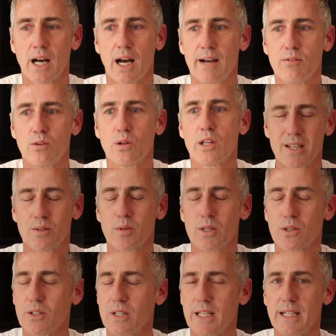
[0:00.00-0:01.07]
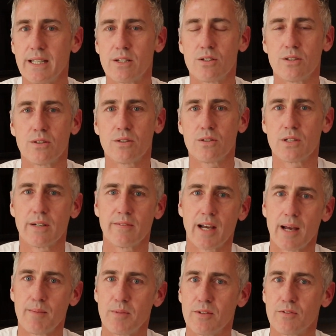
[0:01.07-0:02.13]
I have all that one could need to live a
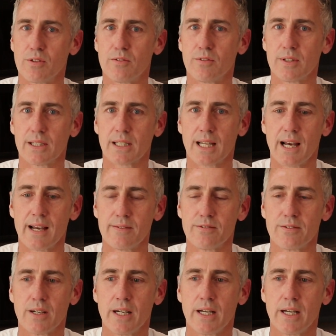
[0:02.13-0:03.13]
happy, fulfilled life.